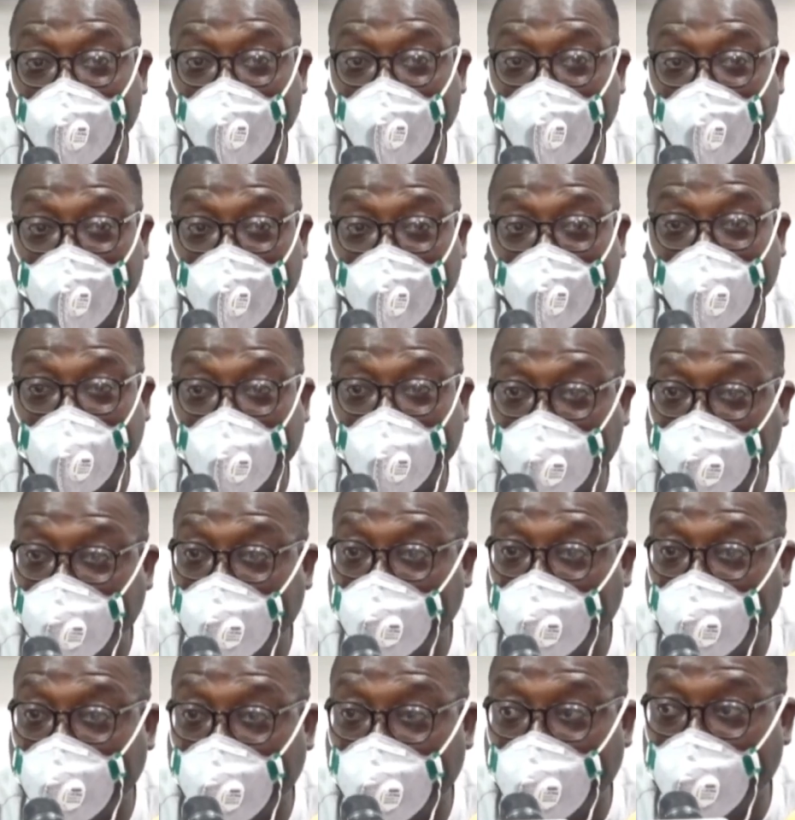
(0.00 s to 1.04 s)
Christian no
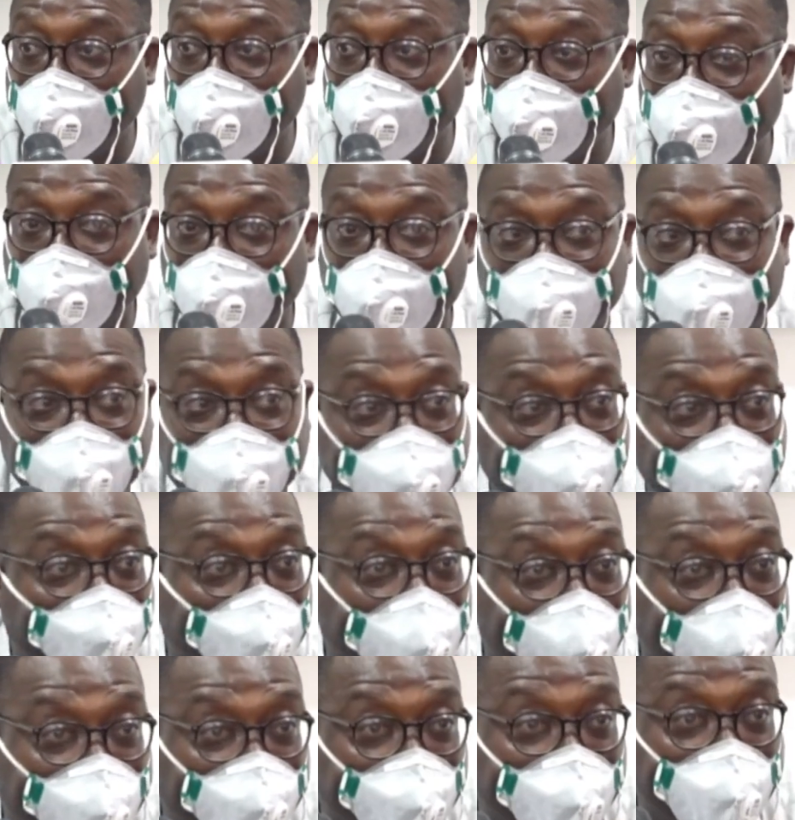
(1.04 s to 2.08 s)
nyama nkiyo yeye
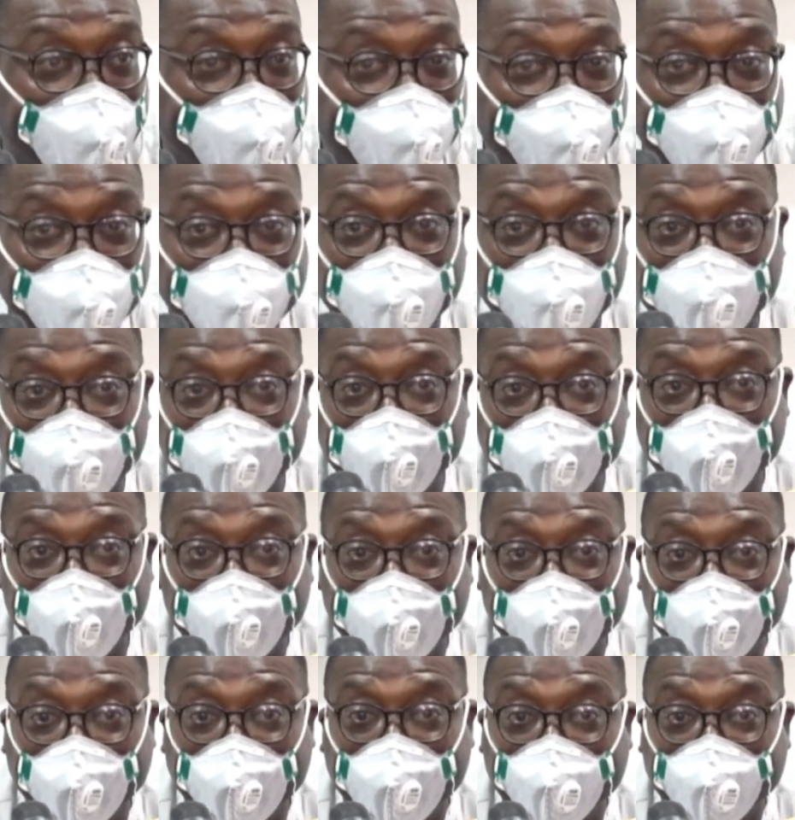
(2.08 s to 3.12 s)
a teacher for
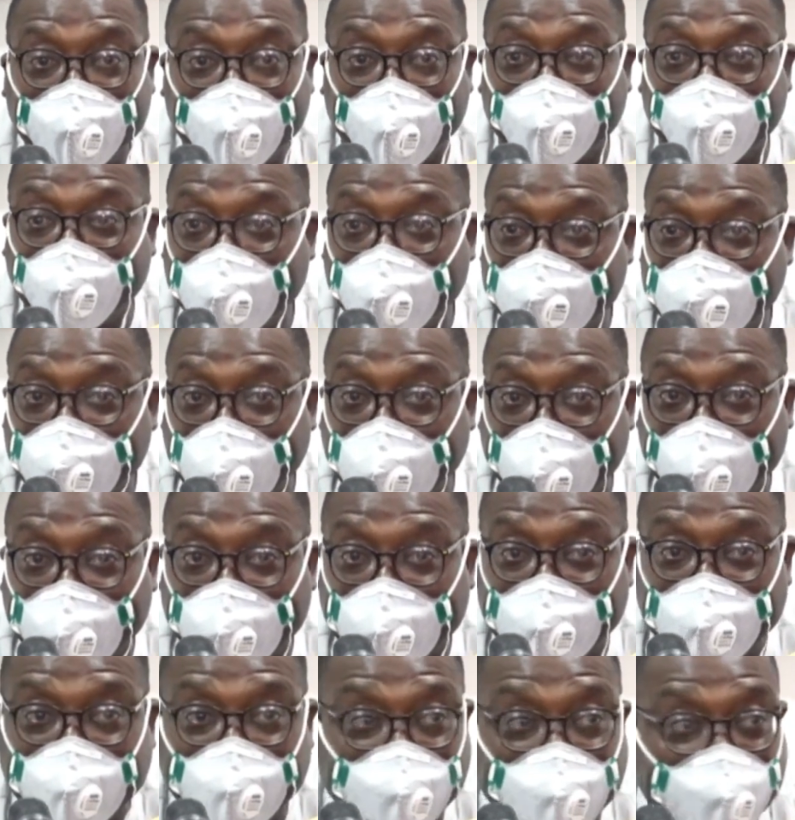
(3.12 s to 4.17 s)
education
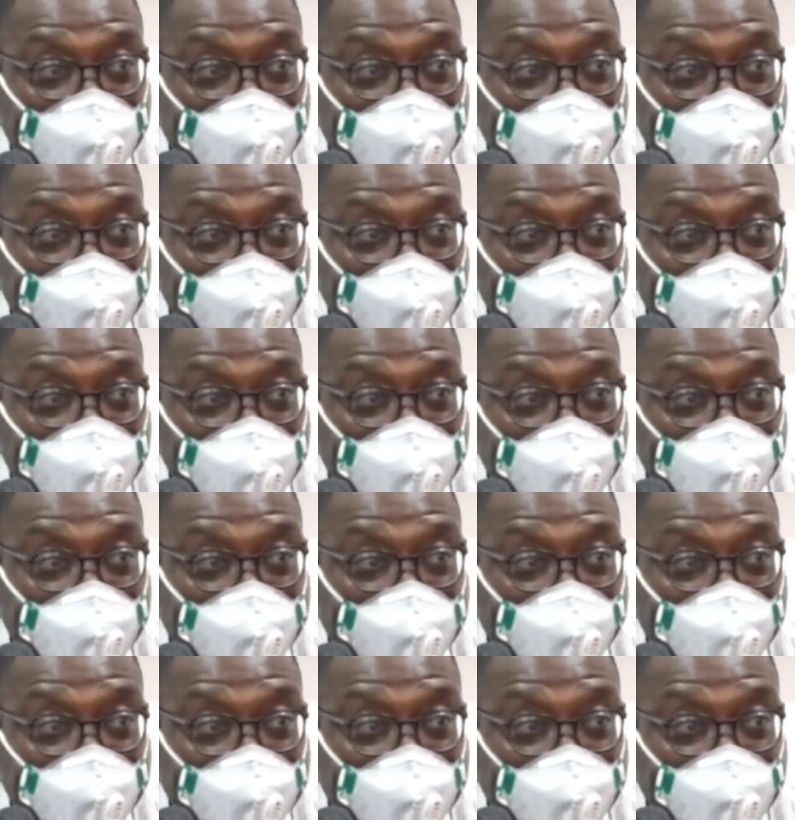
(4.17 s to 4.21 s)
amwa